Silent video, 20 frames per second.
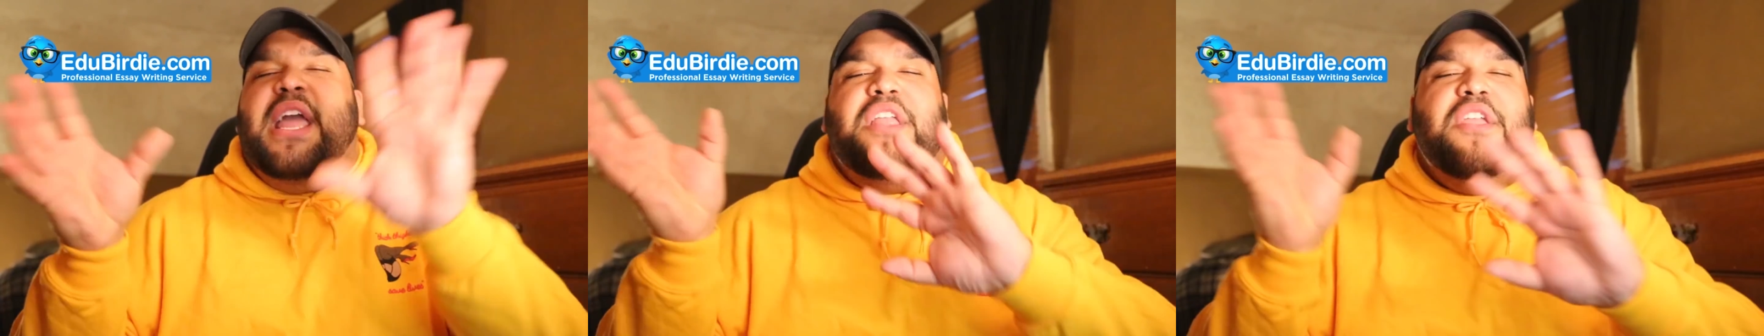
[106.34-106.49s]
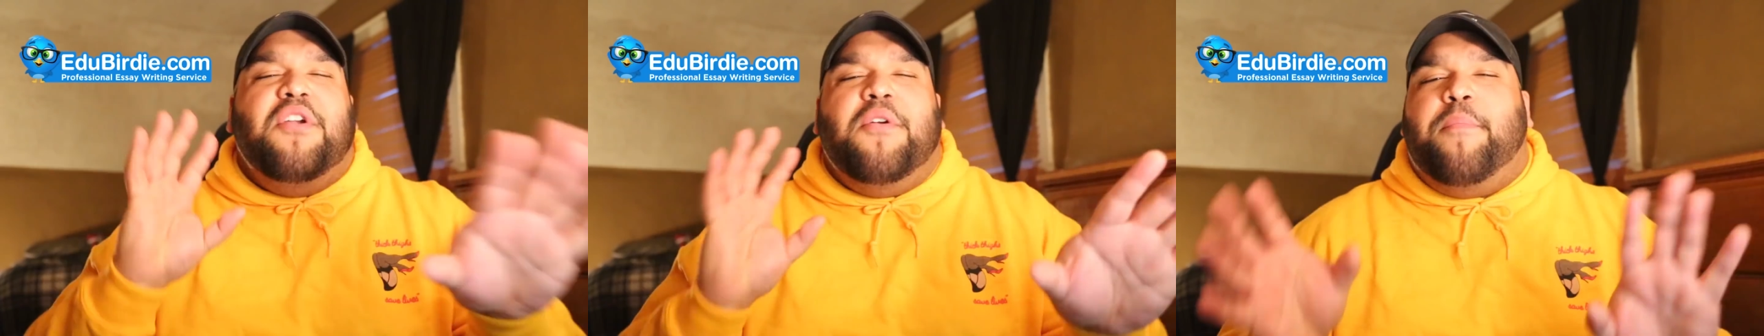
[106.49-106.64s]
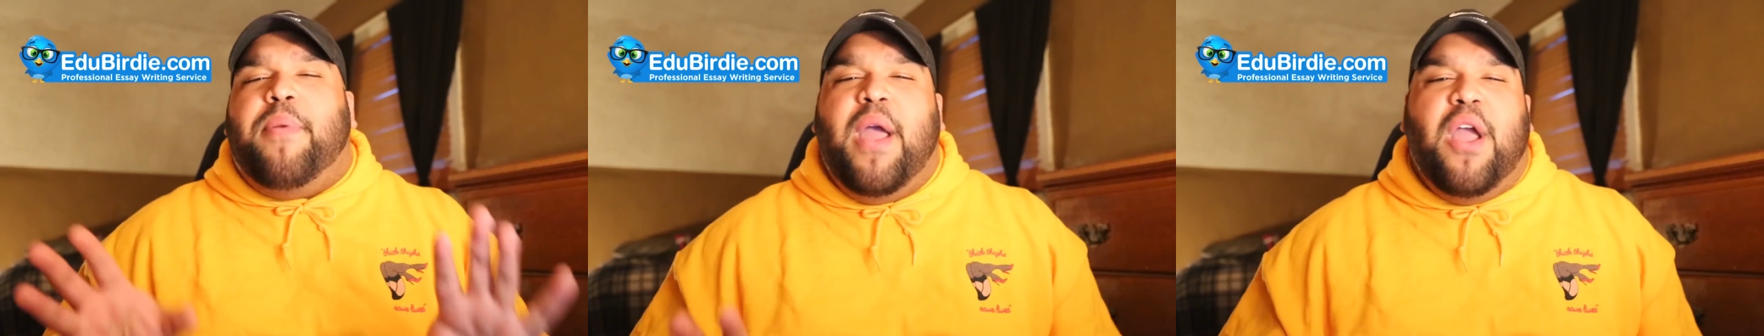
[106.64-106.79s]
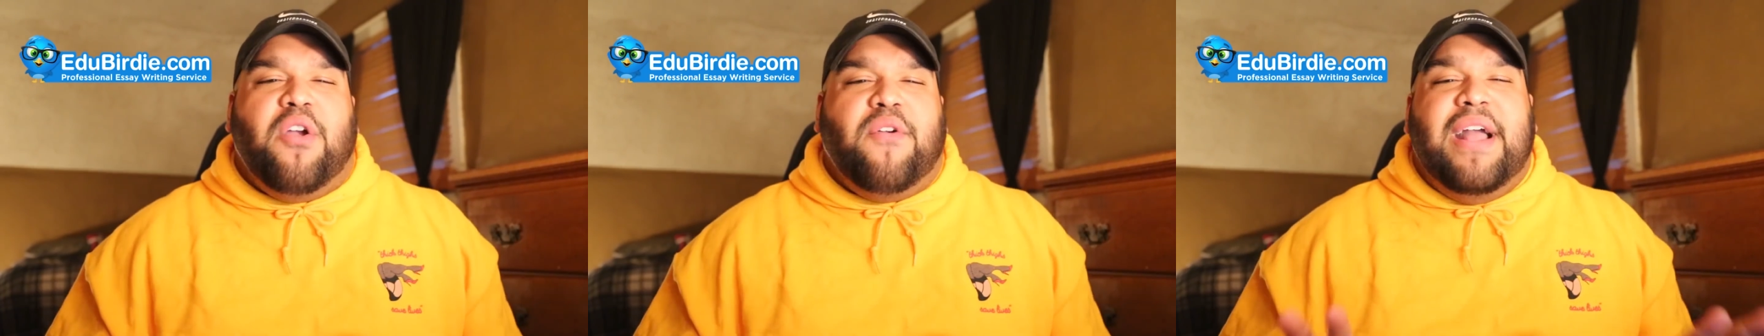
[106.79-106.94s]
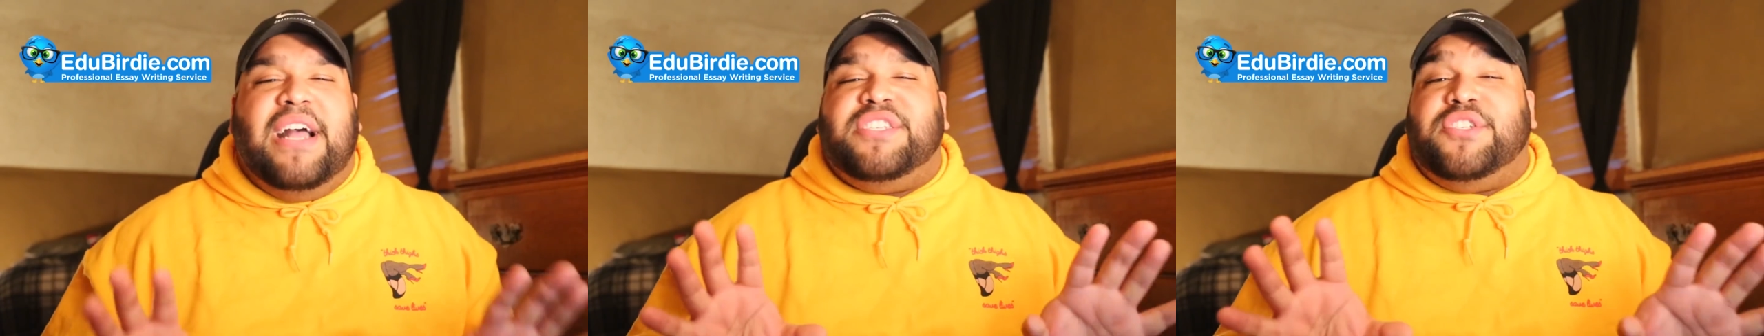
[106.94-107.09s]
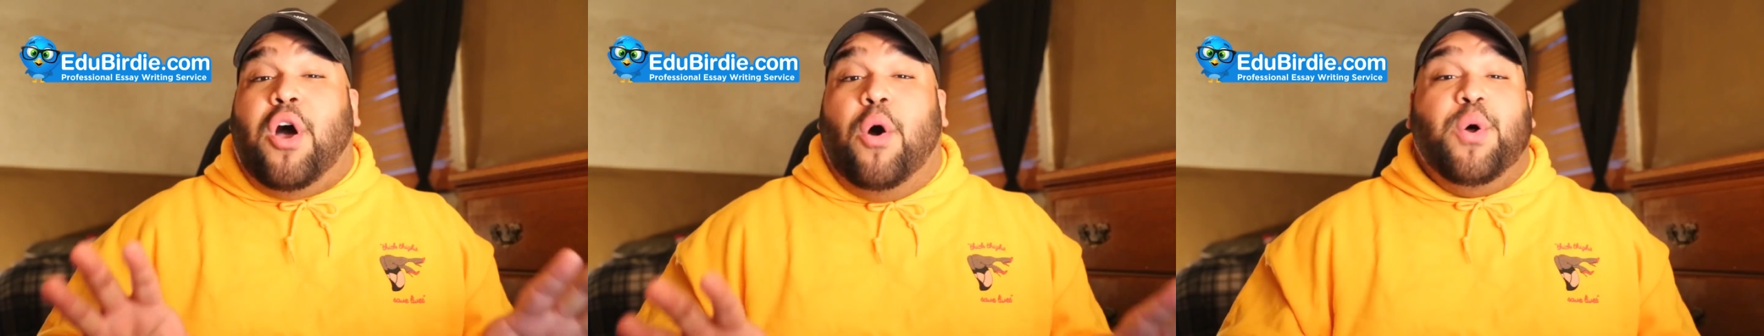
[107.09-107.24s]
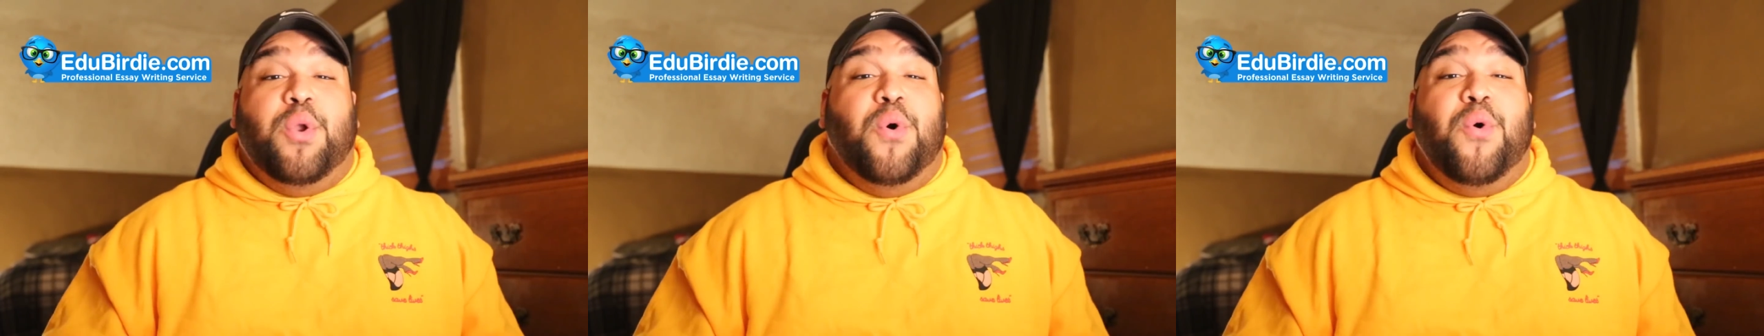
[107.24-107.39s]
getting your
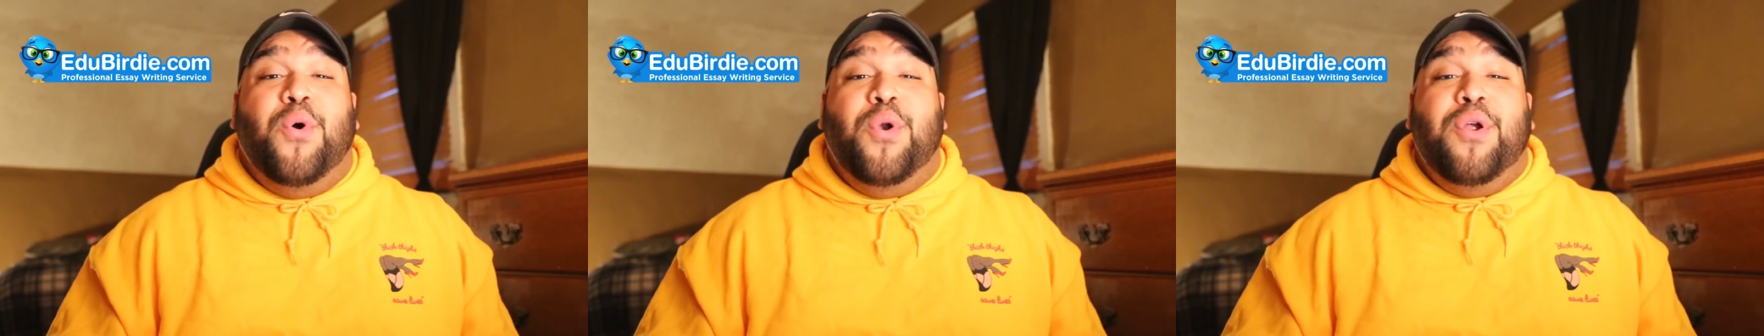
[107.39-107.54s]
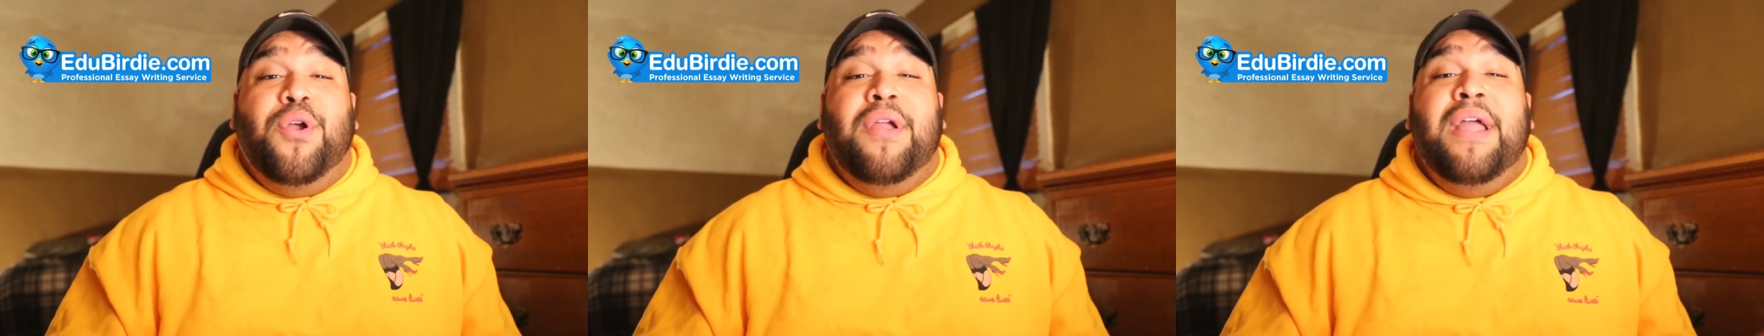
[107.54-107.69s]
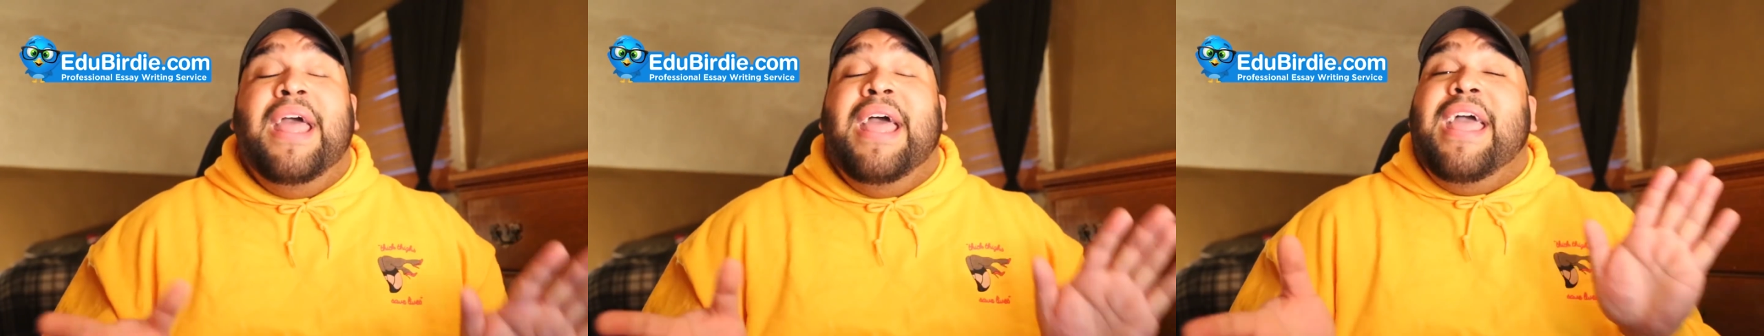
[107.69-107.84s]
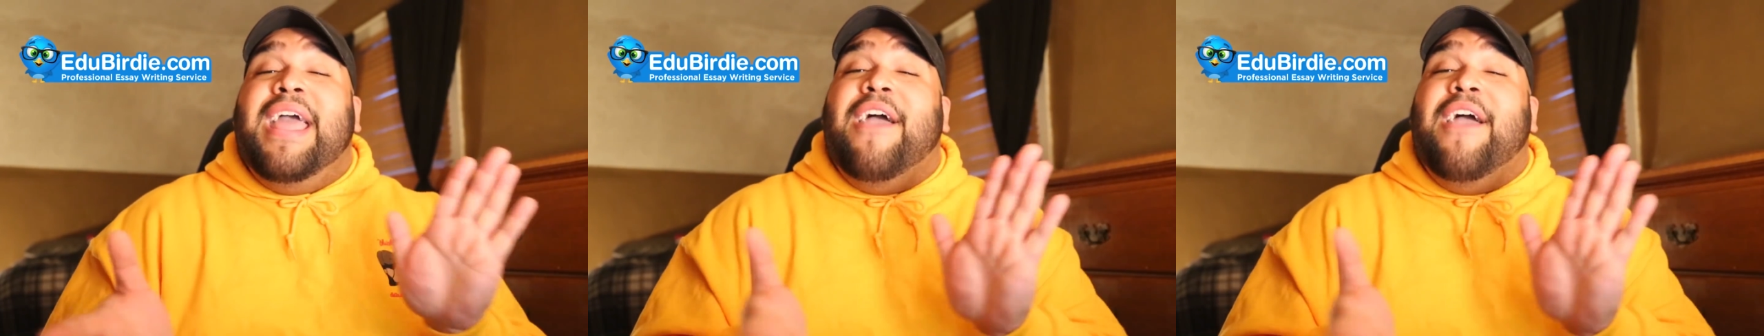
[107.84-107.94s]
paragraphs all in order.